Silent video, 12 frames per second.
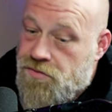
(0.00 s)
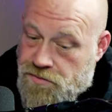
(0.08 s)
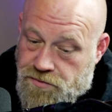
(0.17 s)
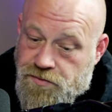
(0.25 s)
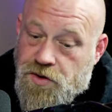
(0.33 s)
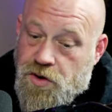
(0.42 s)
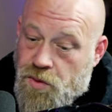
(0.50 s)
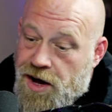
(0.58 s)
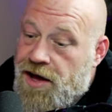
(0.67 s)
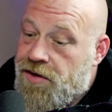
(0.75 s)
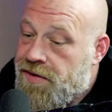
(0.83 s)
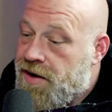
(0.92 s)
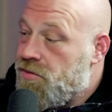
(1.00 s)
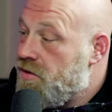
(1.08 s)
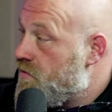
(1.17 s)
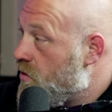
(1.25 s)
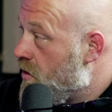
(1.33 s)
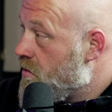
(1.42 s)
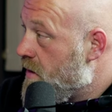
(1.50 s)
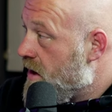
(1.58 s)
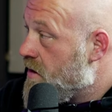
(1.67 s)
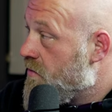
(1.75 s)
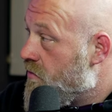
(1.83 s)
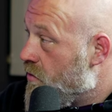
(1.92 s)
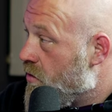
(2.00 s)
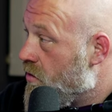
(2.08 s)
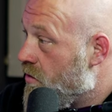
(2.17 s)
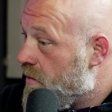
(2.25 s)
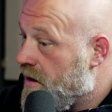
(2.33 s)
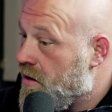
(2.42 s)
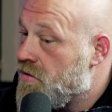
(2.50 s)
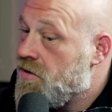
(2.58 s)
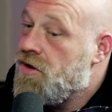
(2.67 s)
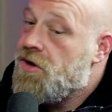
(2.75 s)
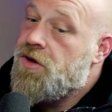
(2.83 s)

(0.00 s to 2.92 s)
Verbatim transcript: for a while now, we've talked back and forth about